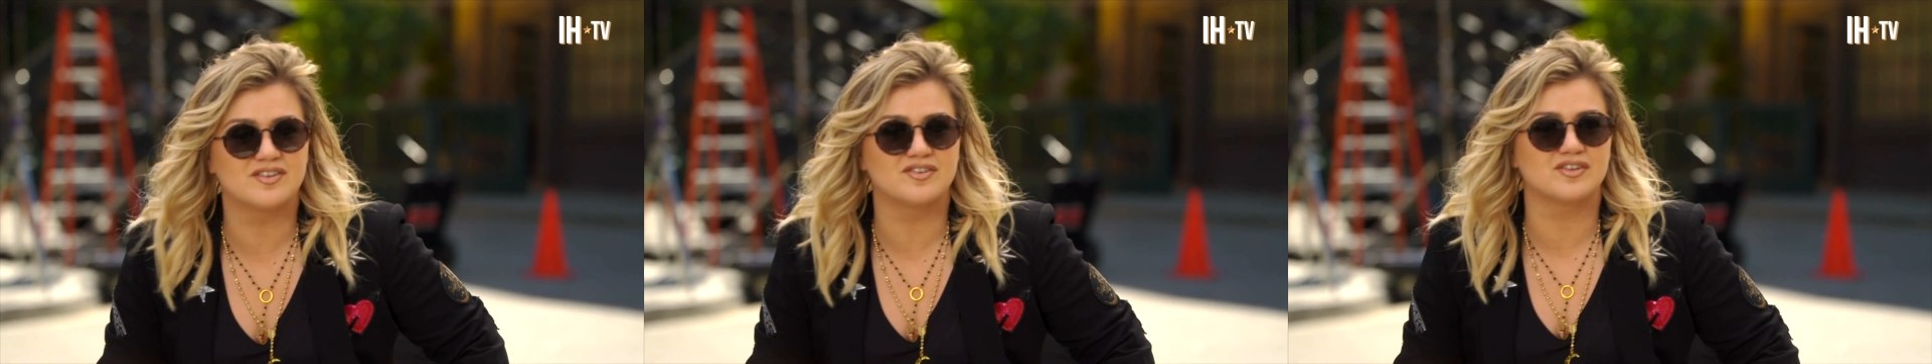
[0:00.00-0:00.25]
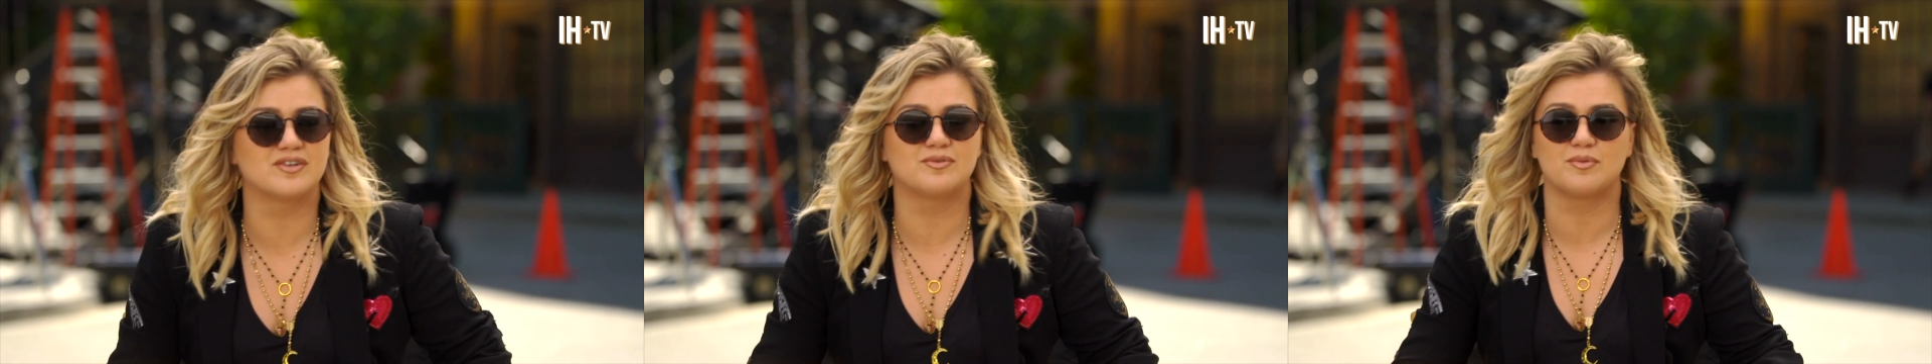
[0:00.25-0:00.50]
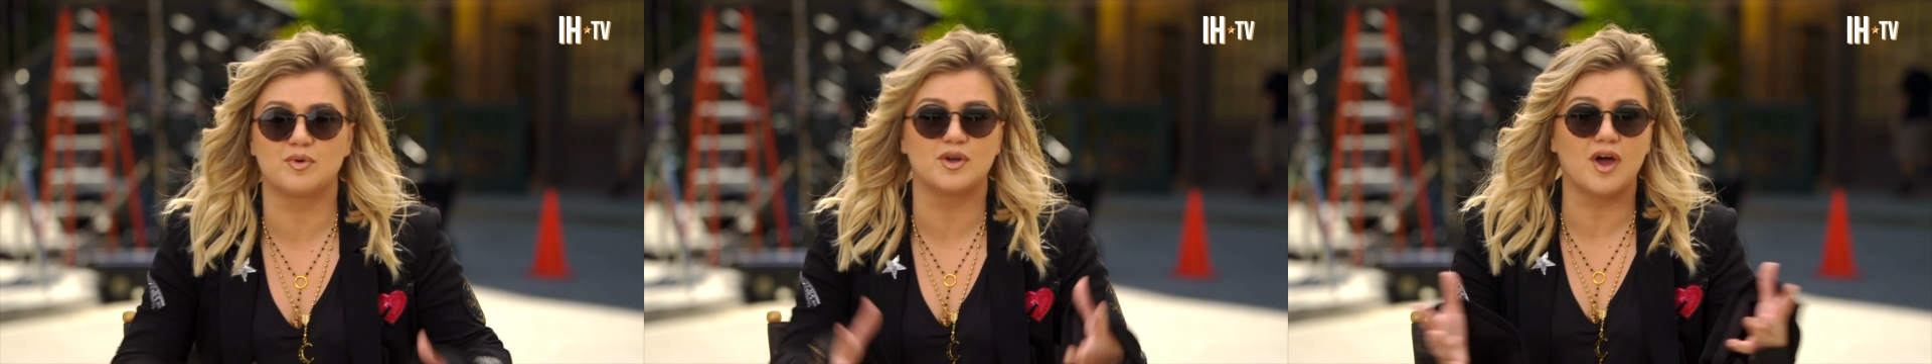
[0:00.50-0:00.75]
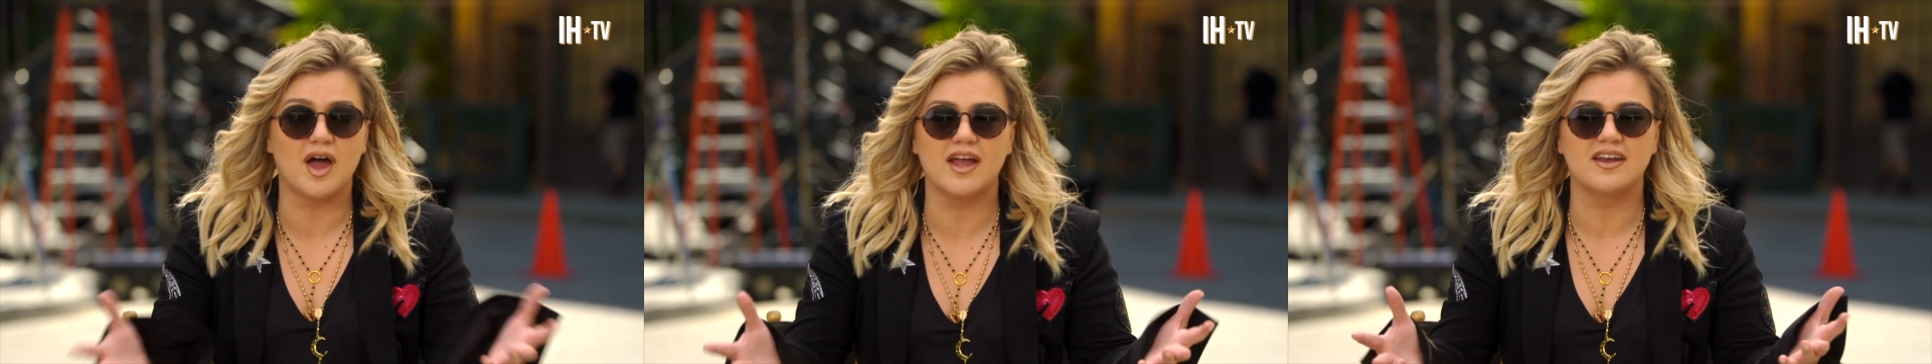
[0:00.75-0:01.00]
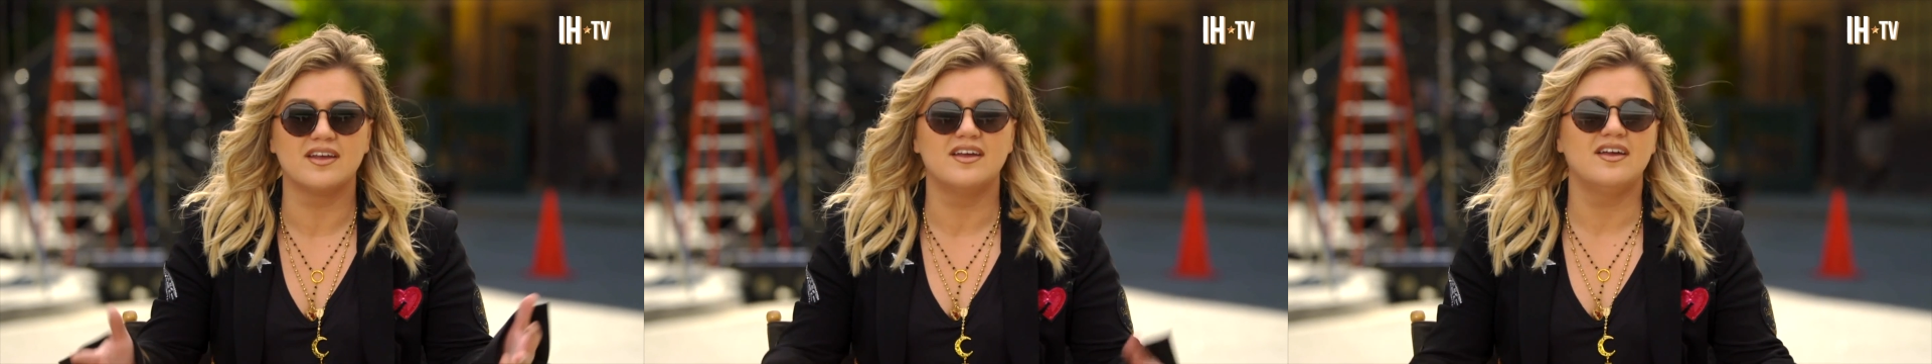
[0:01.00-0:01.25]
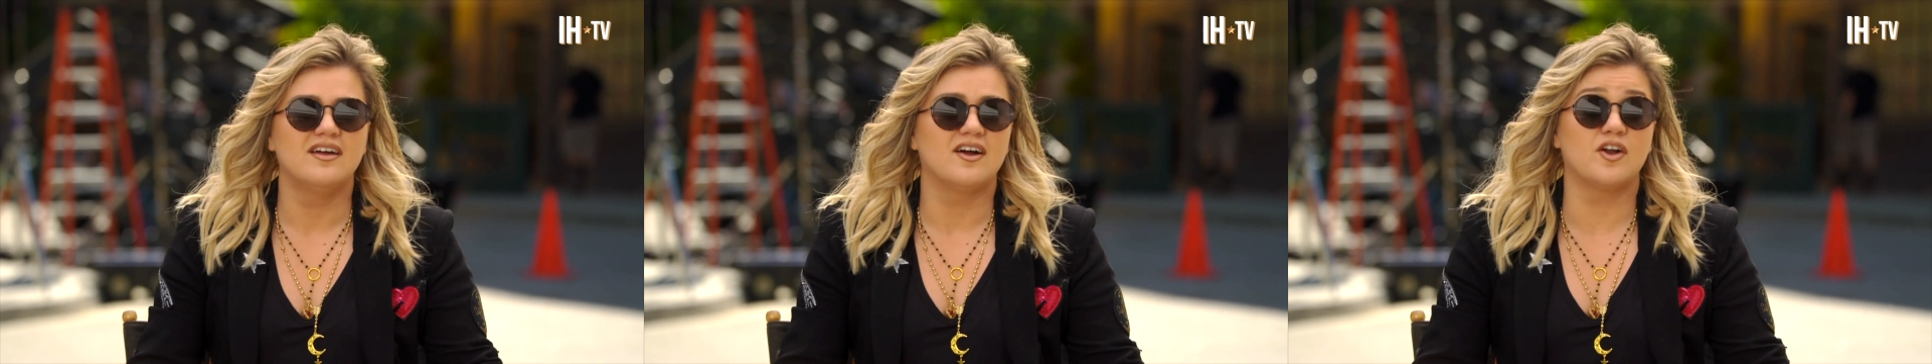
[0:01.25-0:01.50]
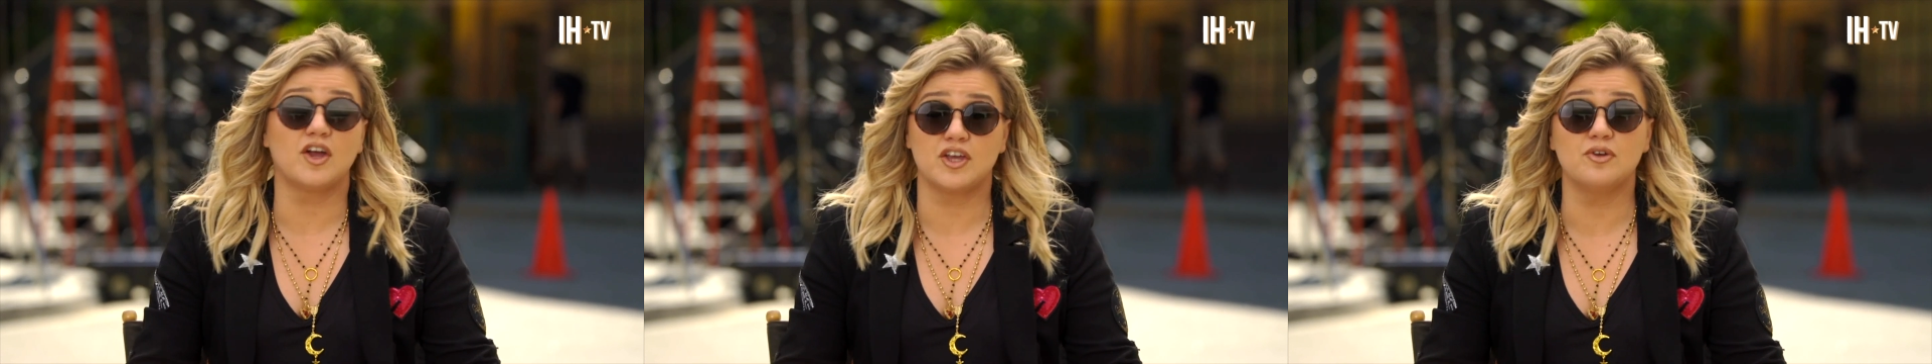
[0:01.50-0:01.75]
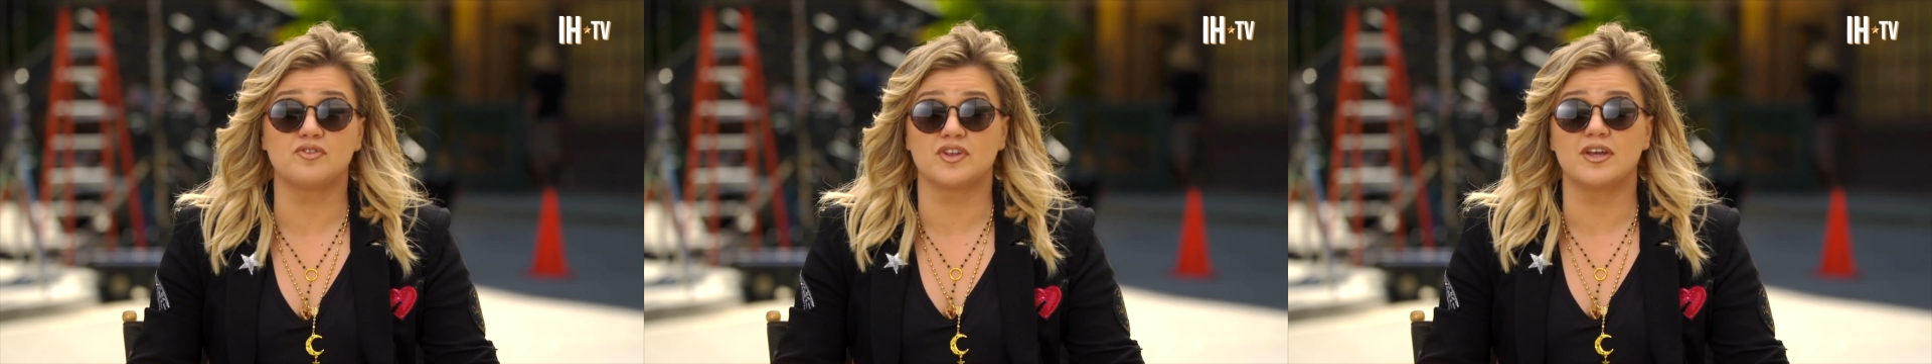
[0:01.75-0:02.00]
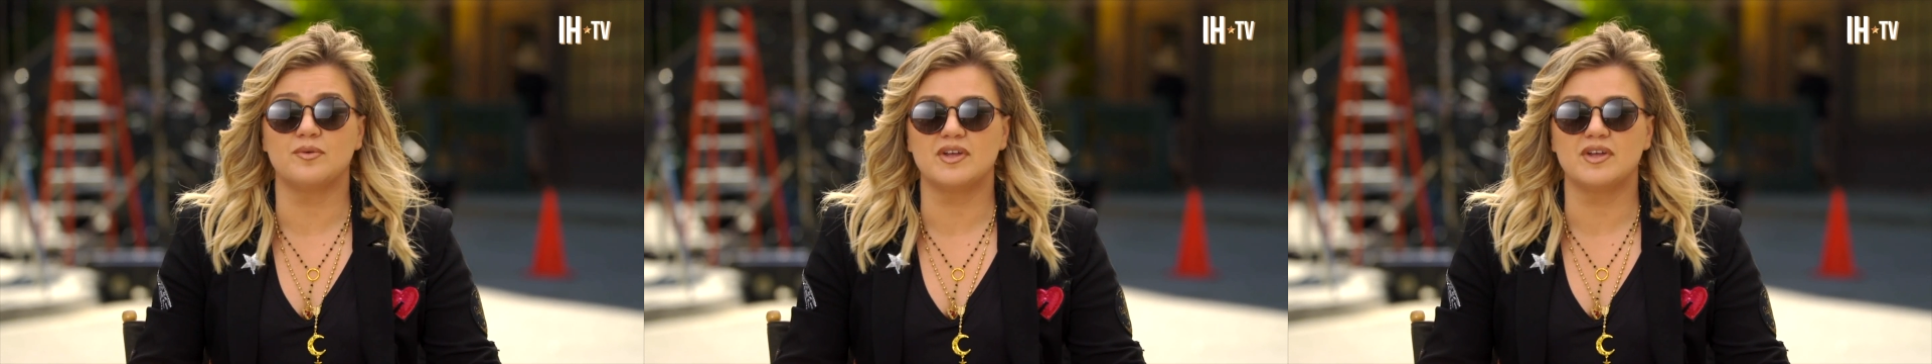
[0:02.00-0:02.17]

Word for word: usually when we're not, or not usually,